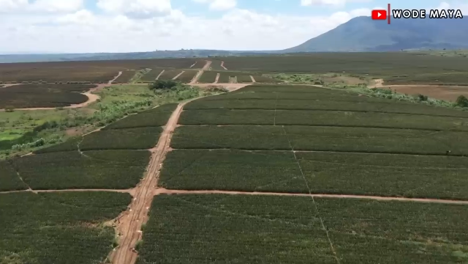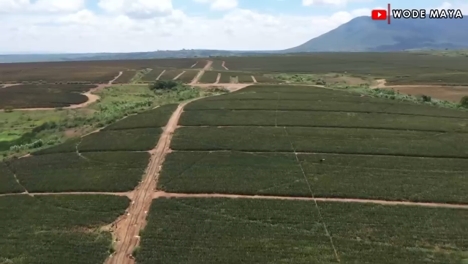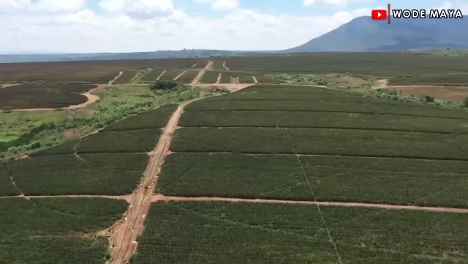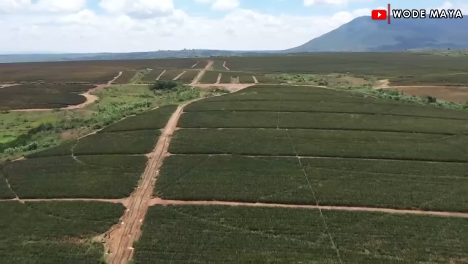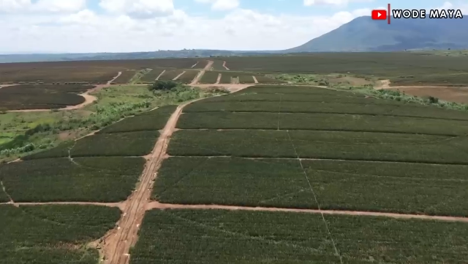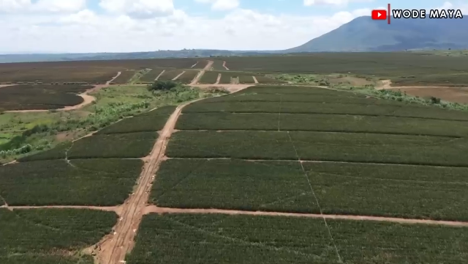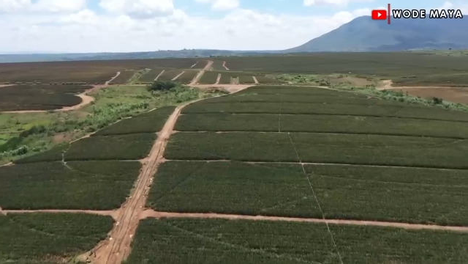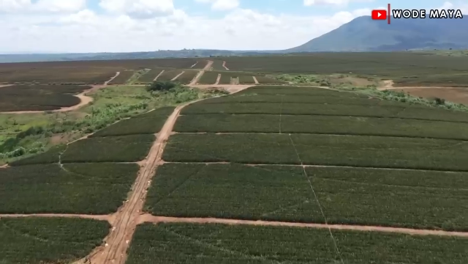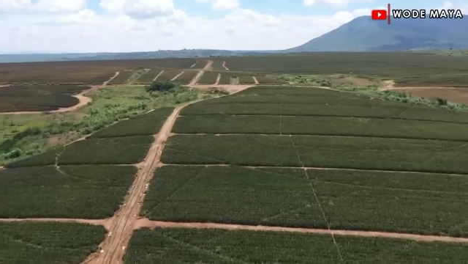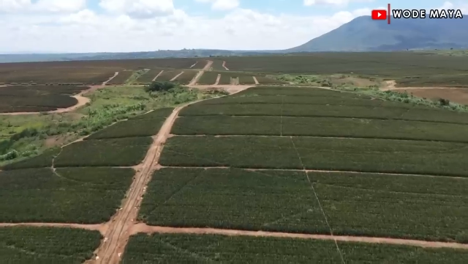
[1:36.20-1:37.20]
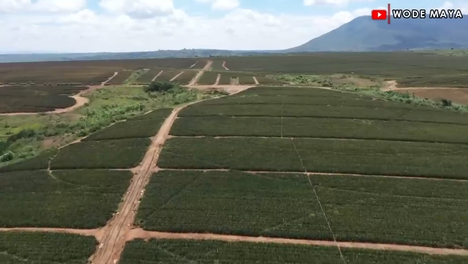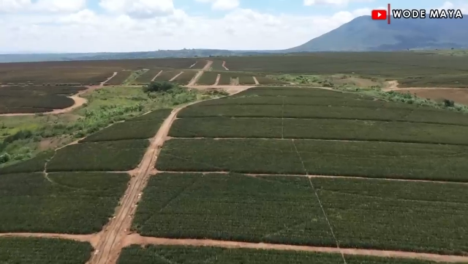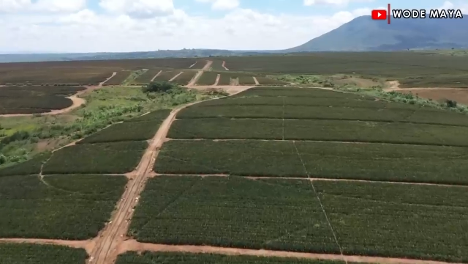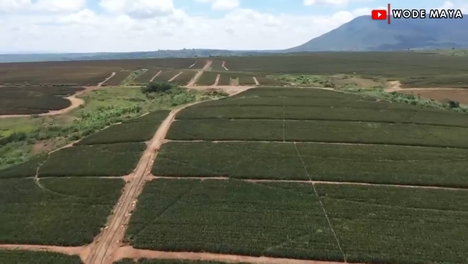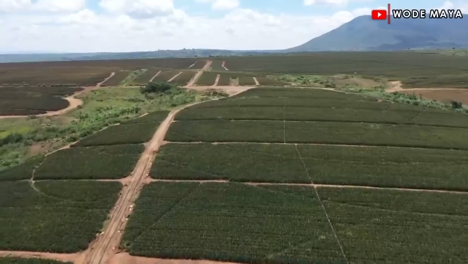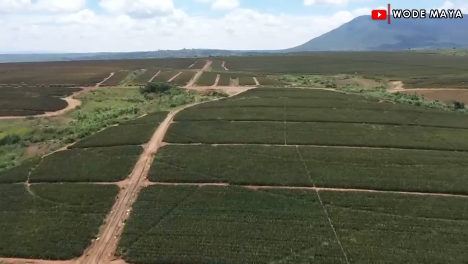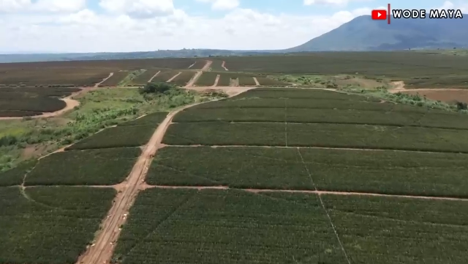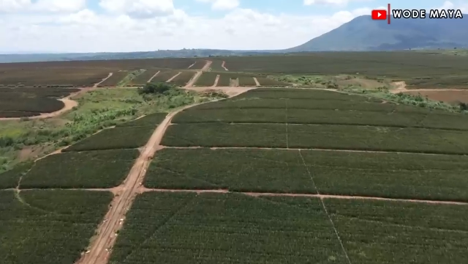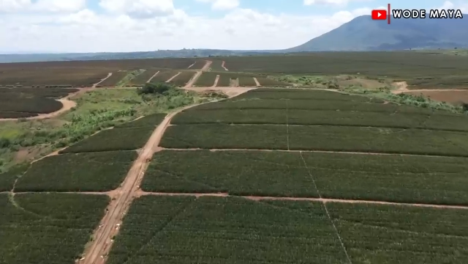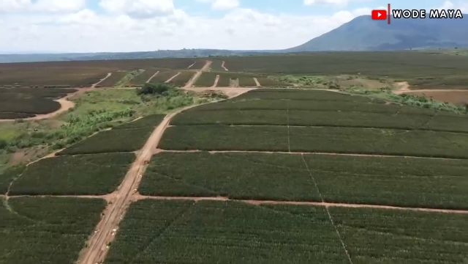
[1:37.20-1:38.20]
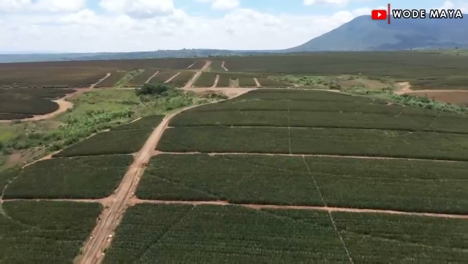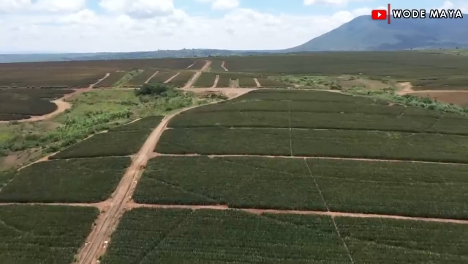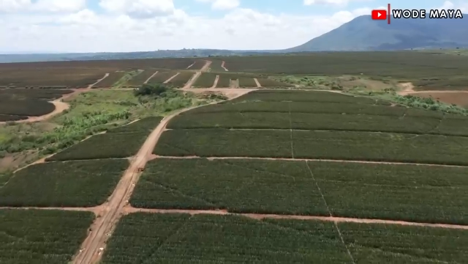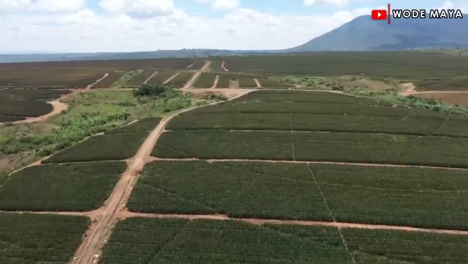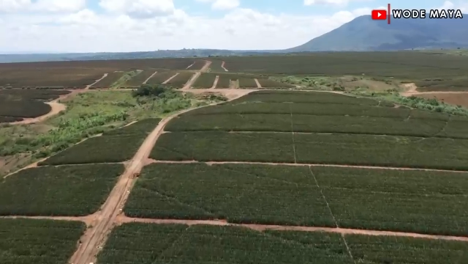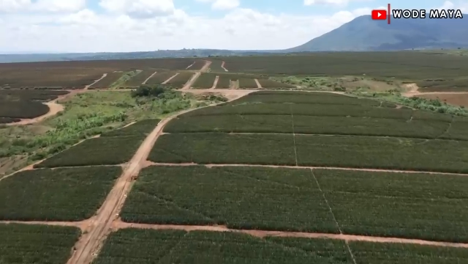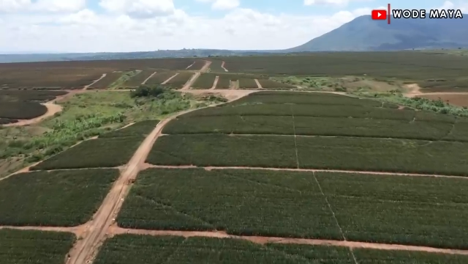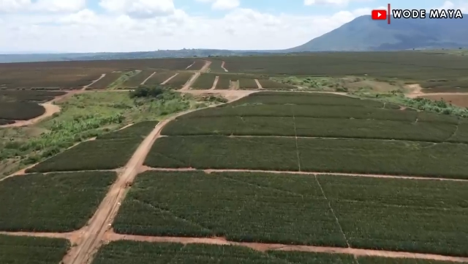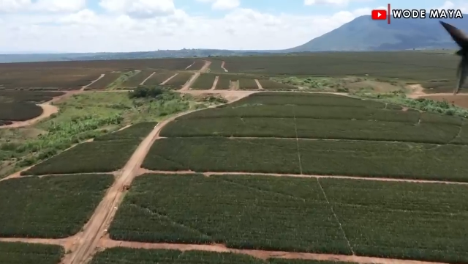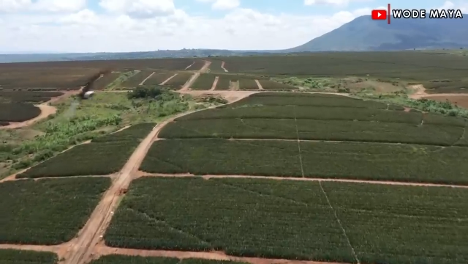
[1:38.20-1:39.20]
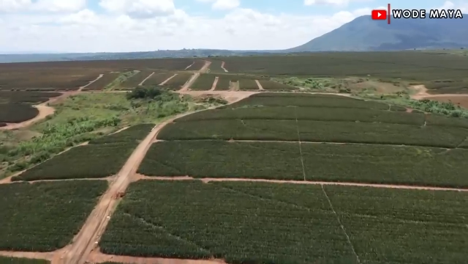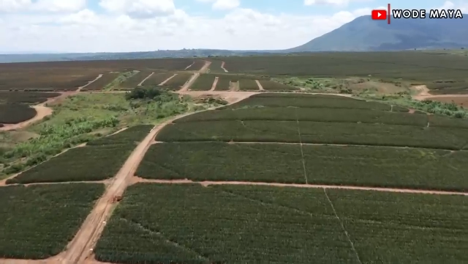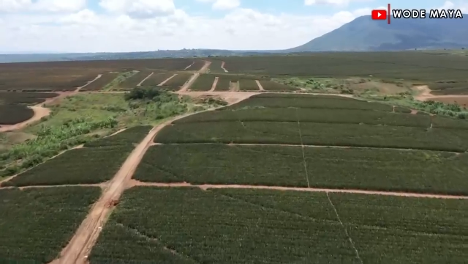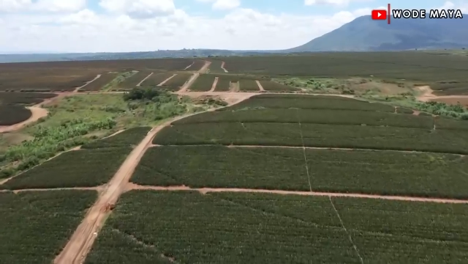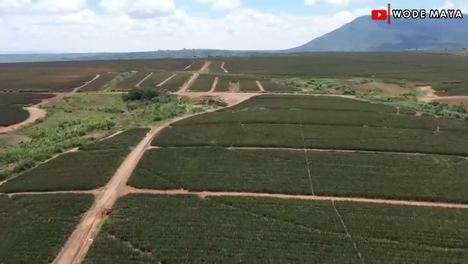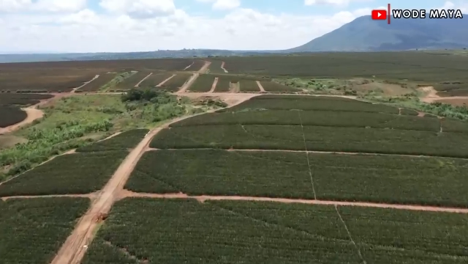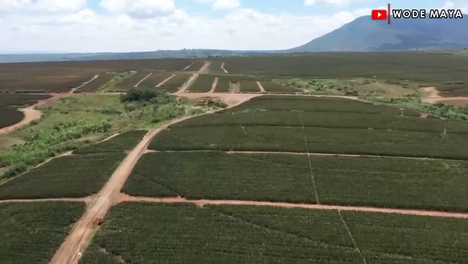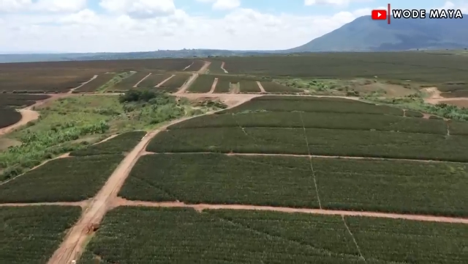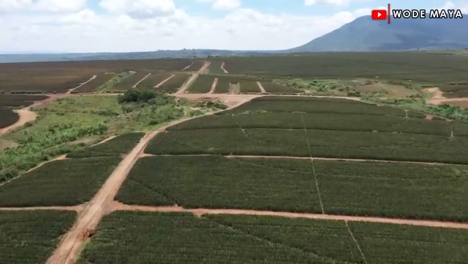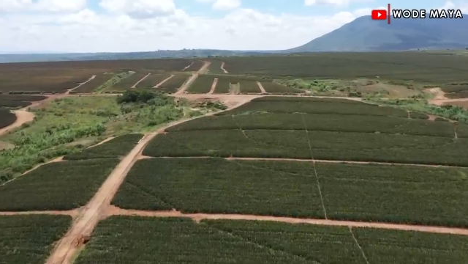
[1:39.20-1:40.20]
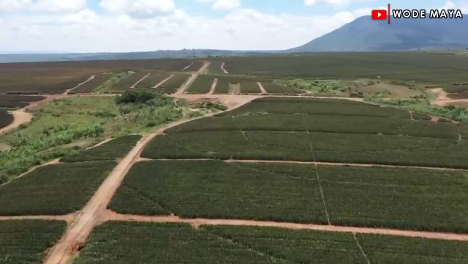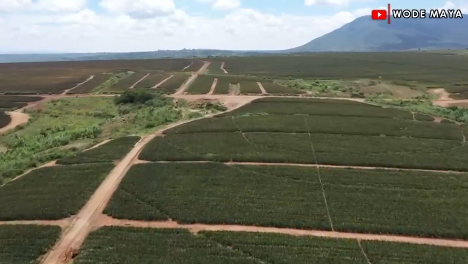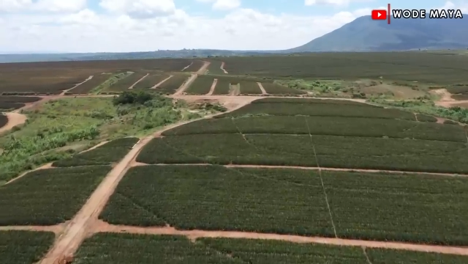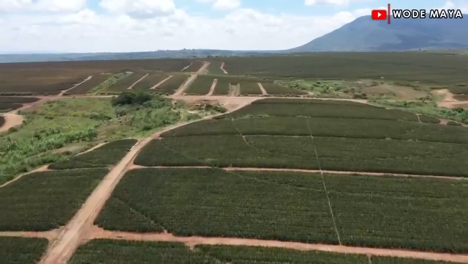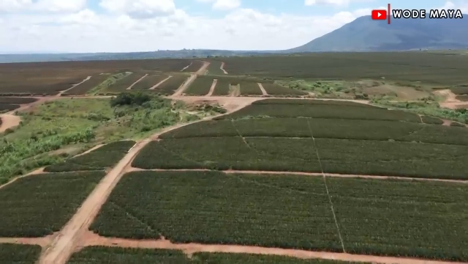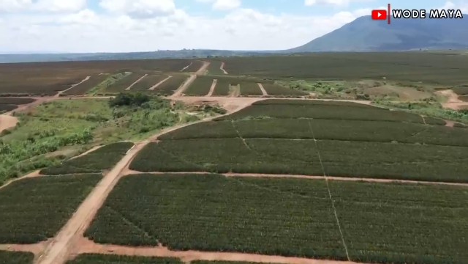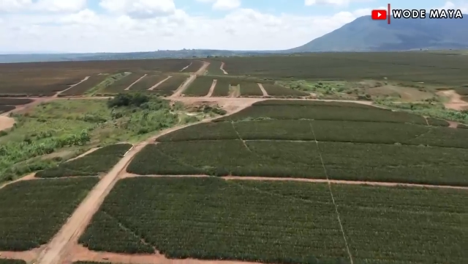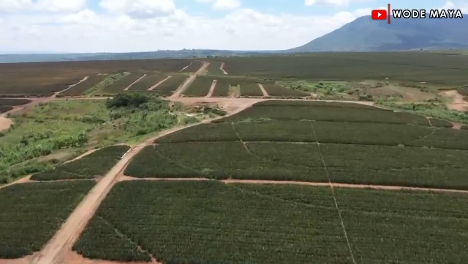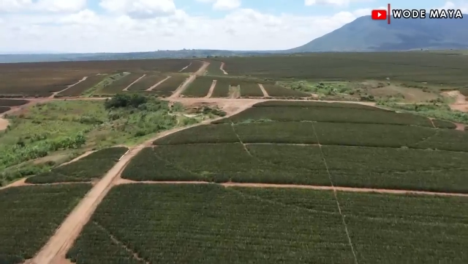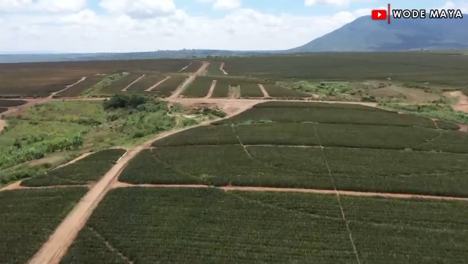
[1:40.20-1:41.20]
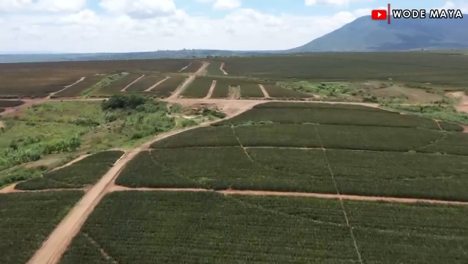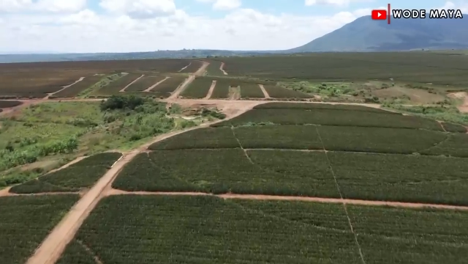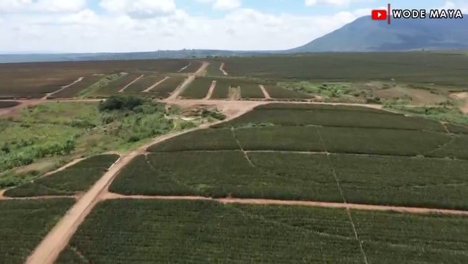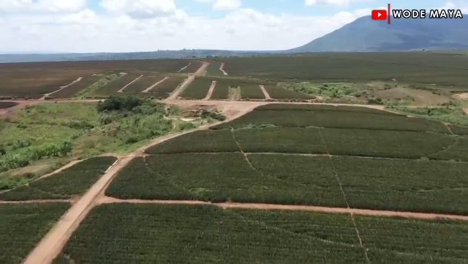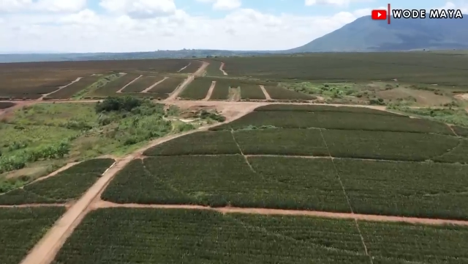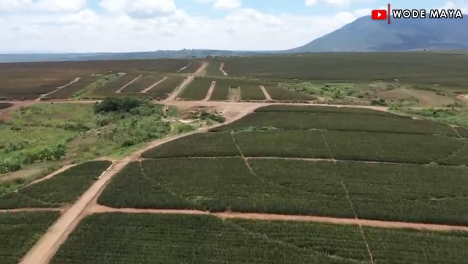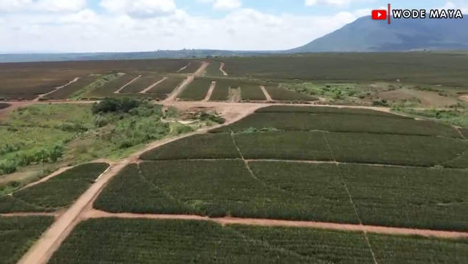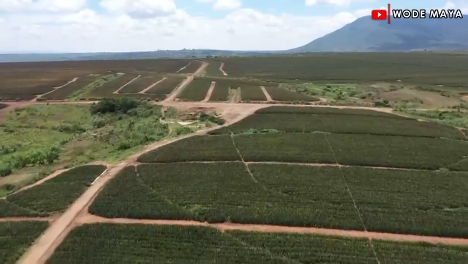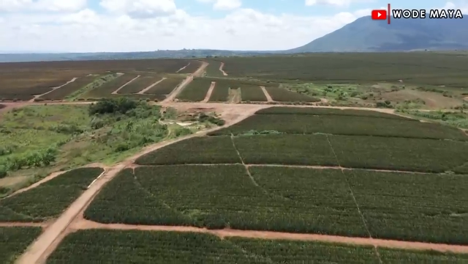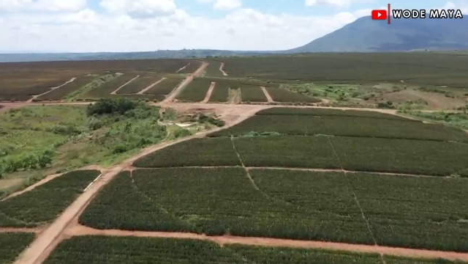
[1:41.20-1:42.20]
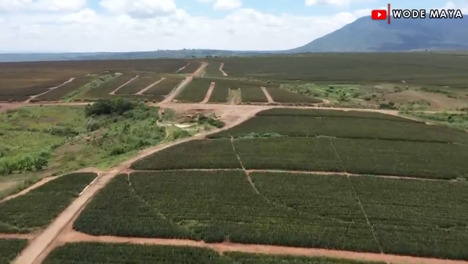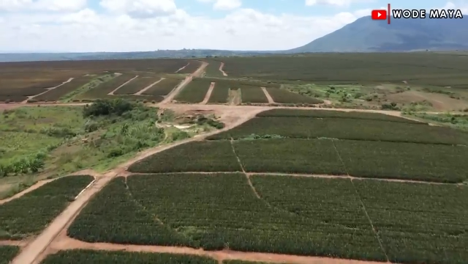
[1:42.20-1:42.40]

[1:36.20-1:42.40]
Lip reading: [unreadable: no face in view]